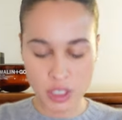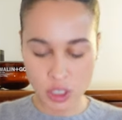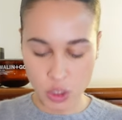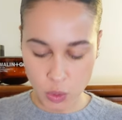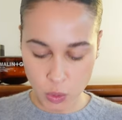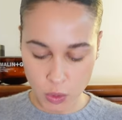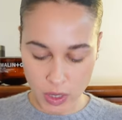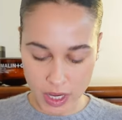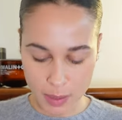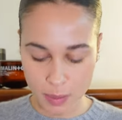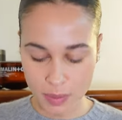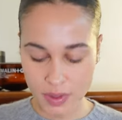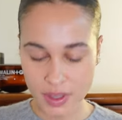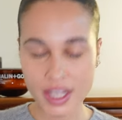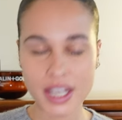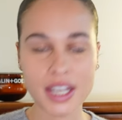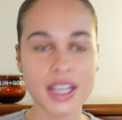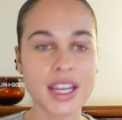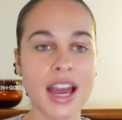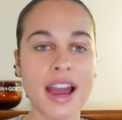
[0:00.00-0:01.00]
Swim.
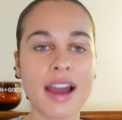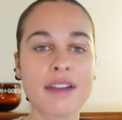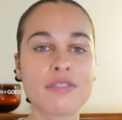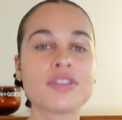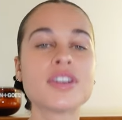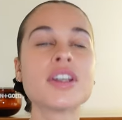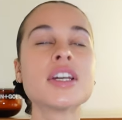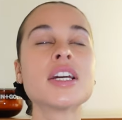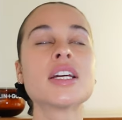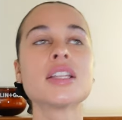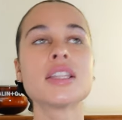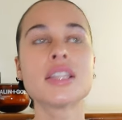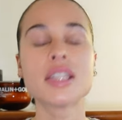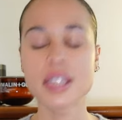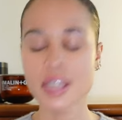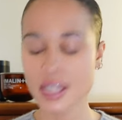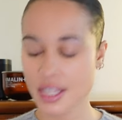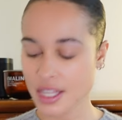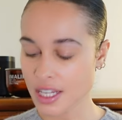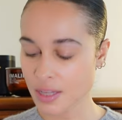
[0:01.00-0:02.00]
They have
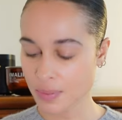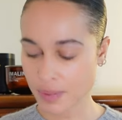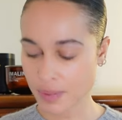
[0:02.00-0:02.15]
the